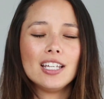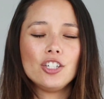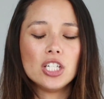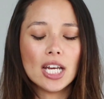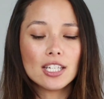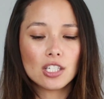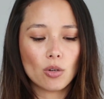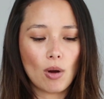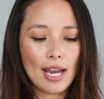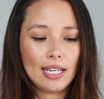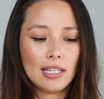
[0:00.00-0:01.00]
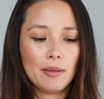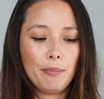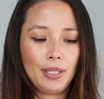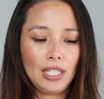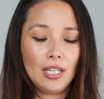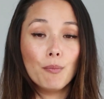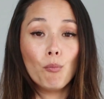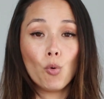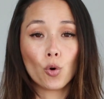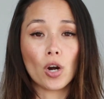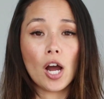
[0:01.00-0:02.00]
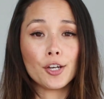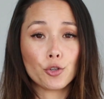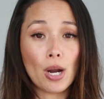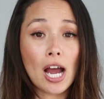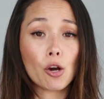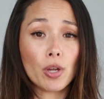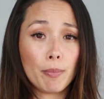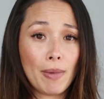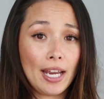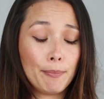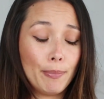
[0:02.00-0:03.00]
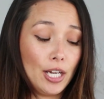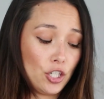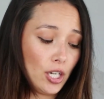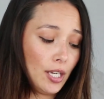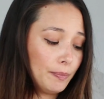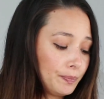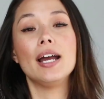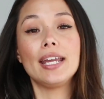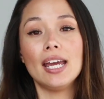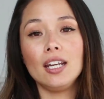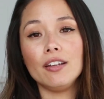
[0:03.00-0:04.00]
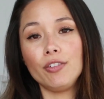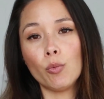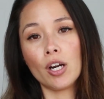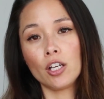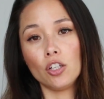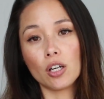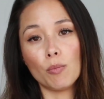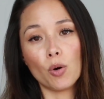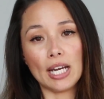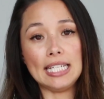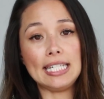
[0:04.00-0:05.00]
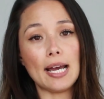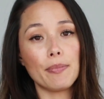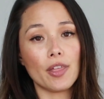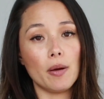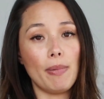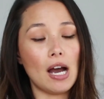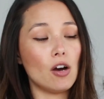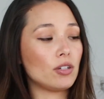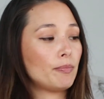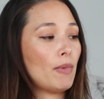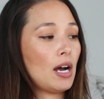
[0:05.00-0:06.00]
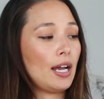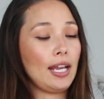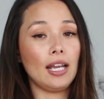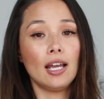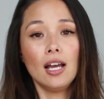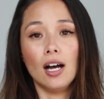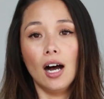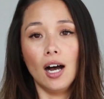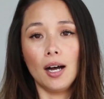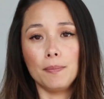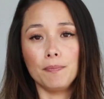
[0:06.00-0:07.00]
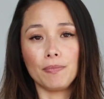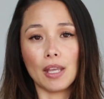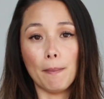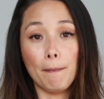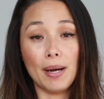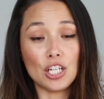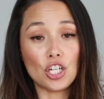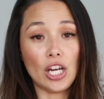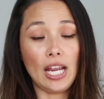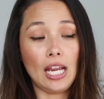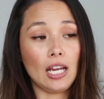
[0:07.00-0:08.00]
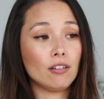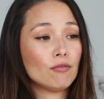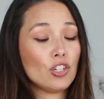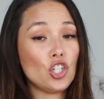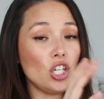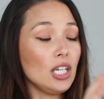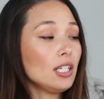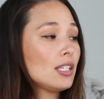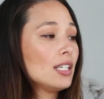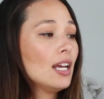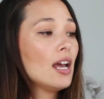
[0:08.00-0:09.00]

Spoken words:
just so I can be more on track with my budget. Again, if you want to look more in depth about my budgeting sheet,